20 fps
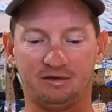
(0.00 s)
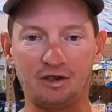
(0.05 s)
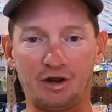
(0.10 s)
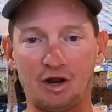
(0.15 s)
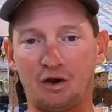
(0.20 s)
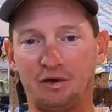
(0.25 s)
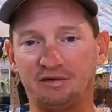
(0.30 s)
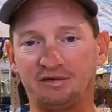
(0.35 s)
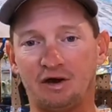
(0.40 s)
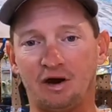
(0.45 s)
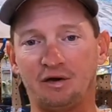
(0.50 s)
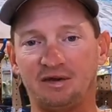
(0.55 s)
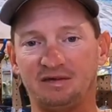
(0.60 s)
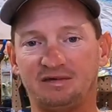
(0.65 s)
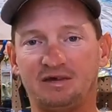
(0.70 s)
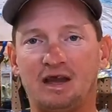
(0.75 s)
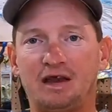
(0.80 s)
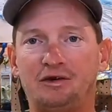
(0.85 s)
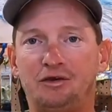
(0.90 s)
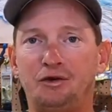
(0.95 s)
you know, as long
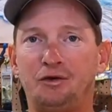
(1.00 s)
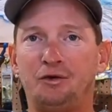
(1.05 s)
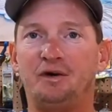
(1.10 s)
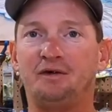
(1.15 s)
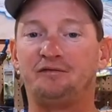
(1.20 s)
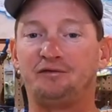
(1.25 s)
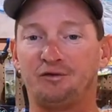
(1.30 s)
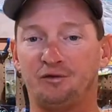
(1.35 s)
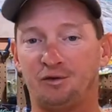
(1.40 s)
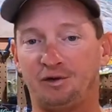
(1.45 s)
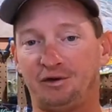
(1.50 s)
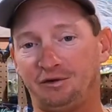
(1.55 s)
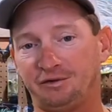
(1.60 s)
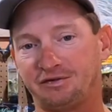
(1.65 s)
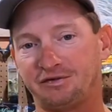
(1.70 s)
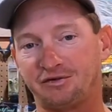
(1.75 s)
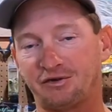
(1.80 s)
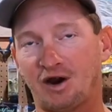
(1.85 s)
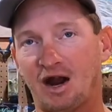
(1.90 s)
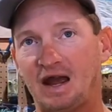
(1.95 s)
as they do a for real
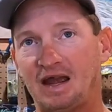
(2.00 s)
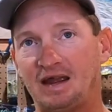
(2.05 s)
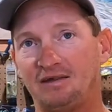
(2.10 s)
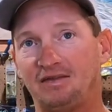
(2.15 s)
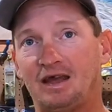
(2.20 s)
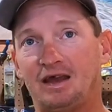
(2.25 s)
strike.